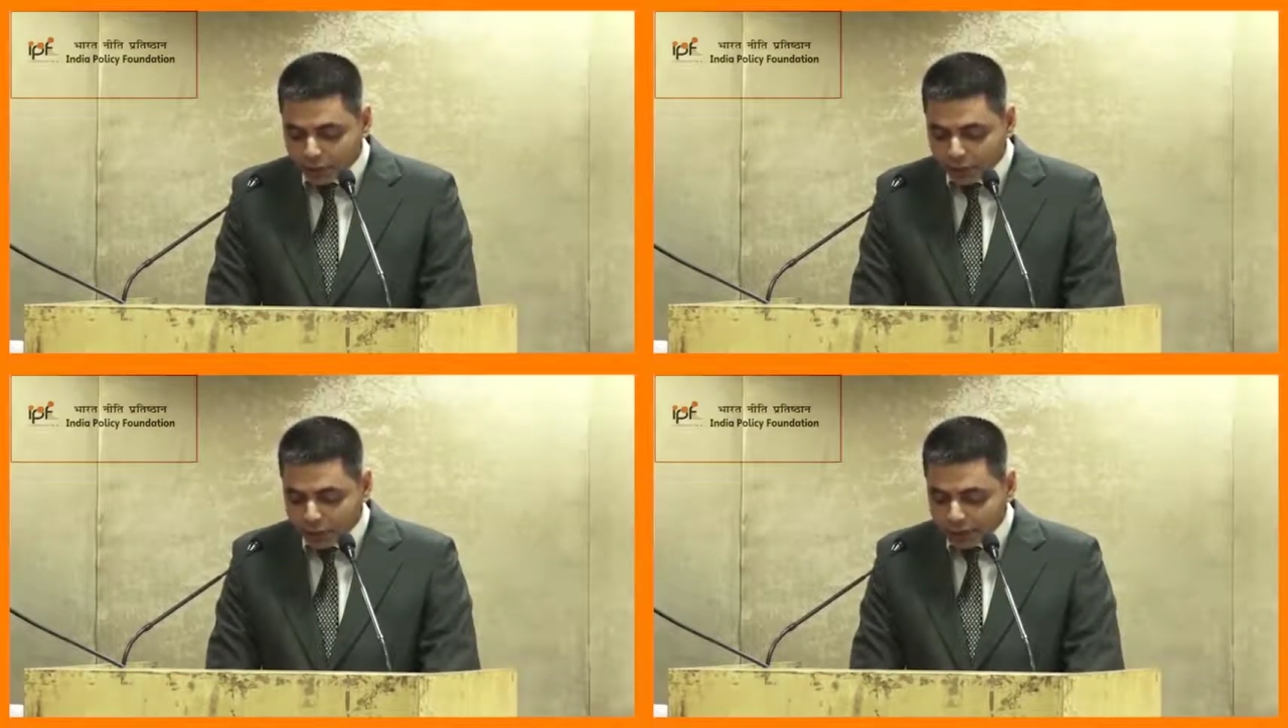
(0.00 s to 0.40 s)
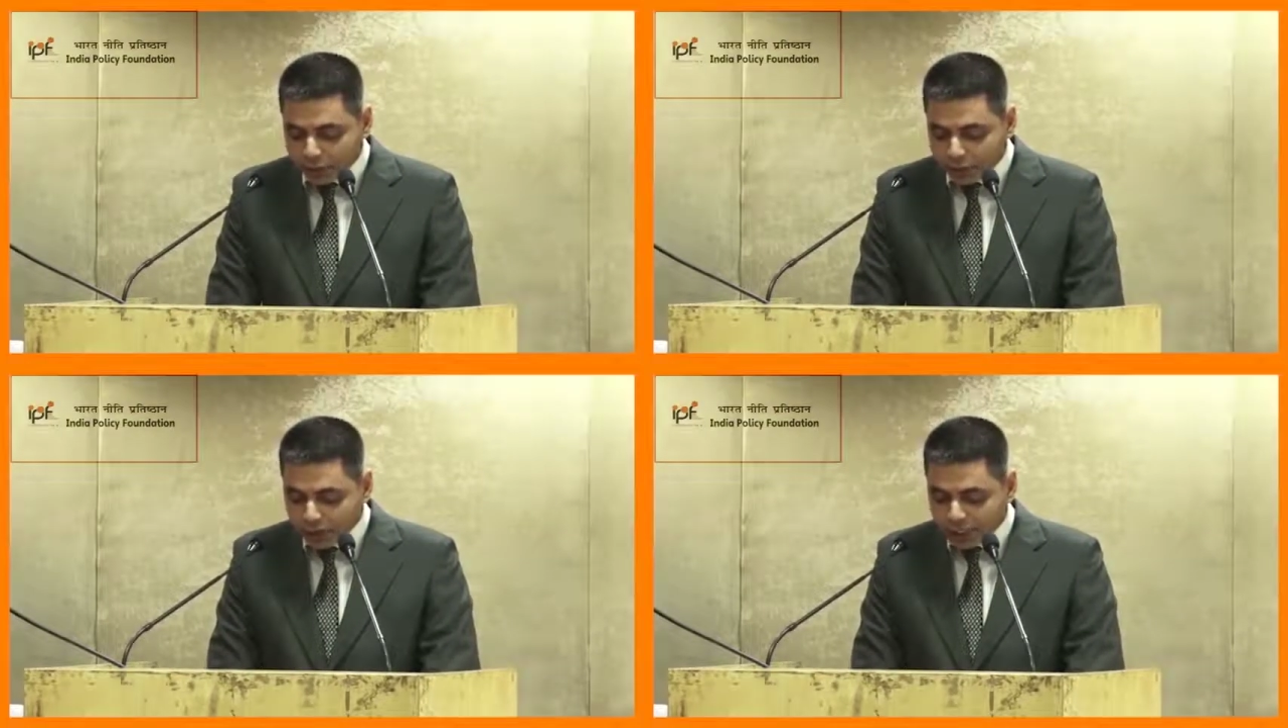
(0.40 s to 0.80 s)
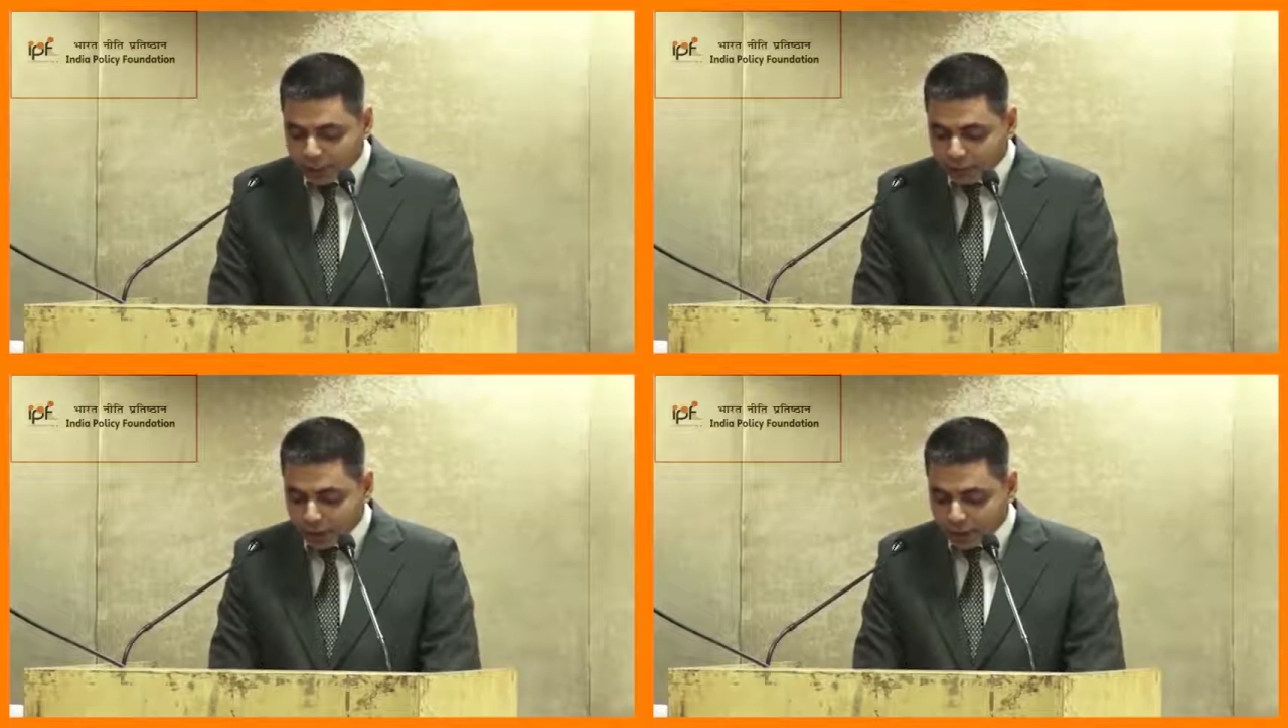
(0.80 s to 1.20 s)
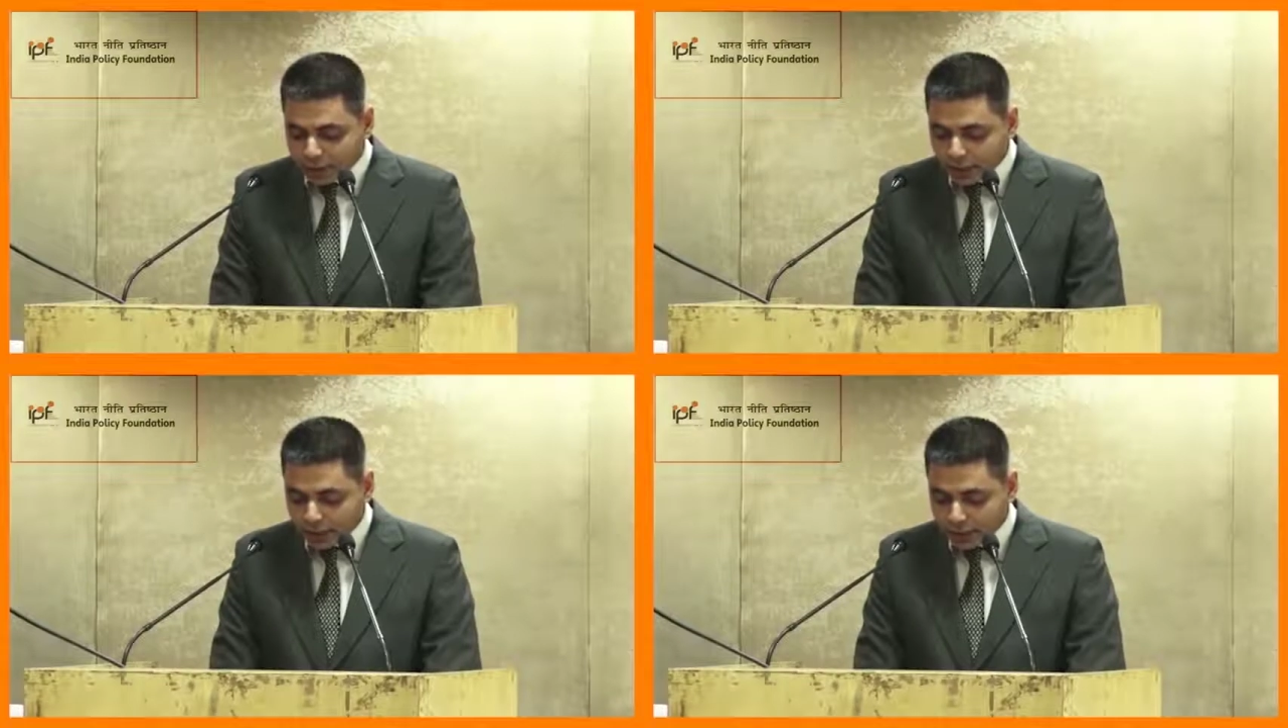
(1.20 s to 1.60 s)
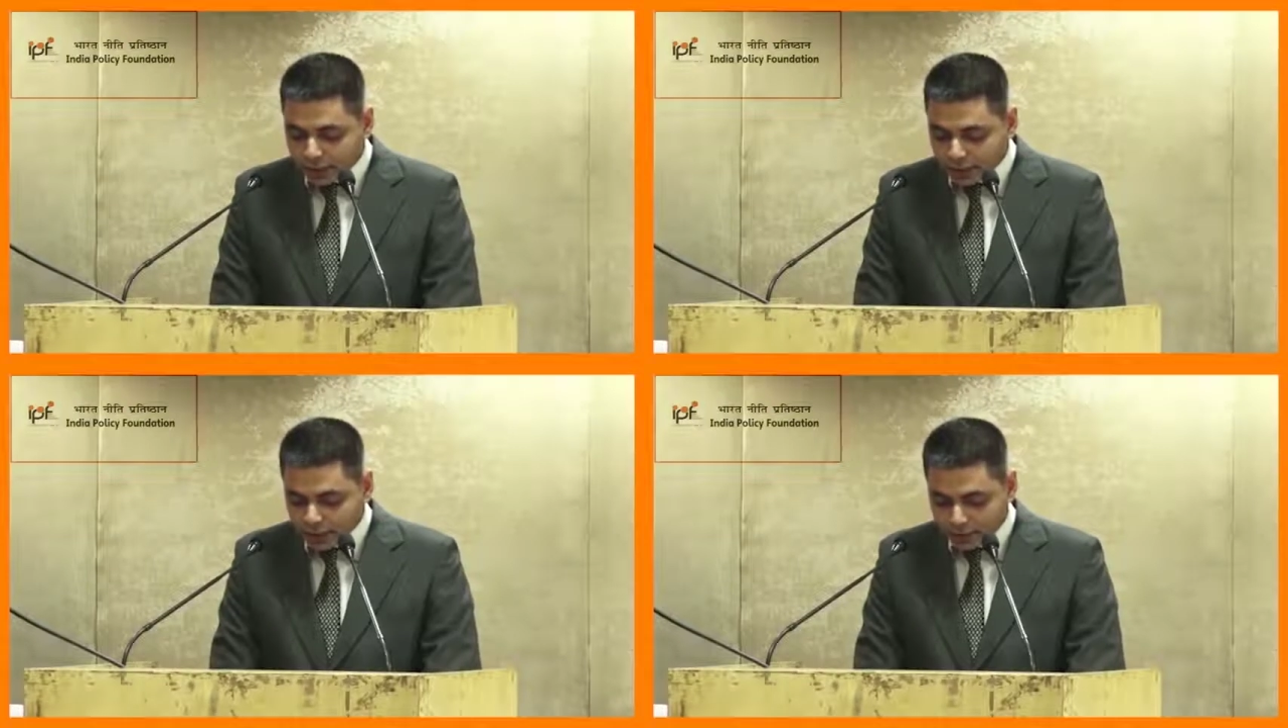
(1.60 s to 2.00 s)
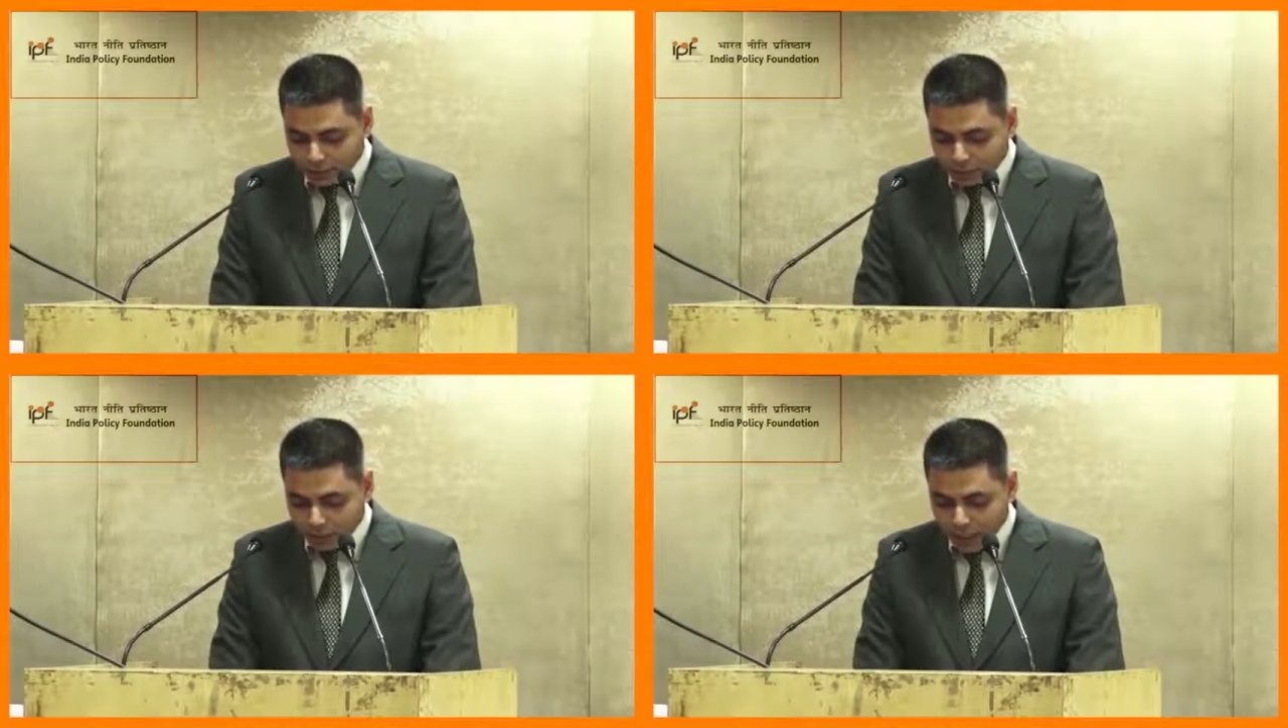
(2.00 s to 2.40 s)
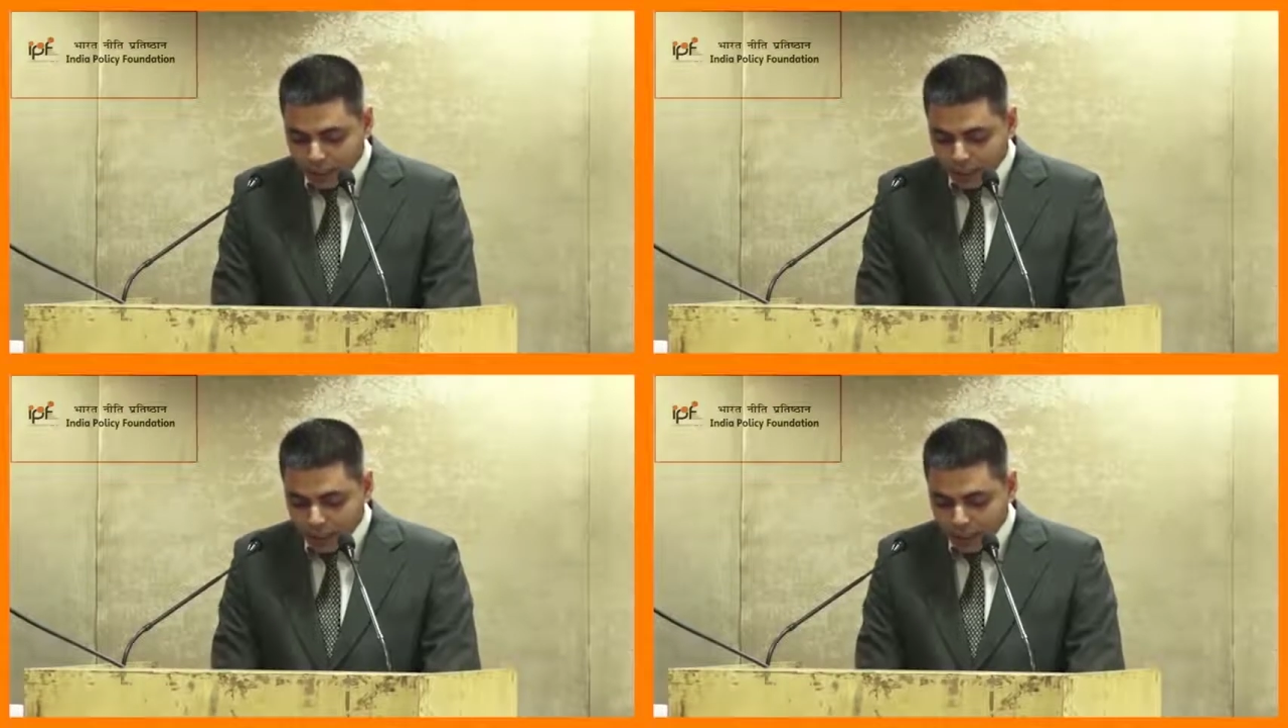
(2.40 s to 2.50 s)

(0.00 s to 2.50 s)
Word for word: ordinance of East Pakistan Razakars.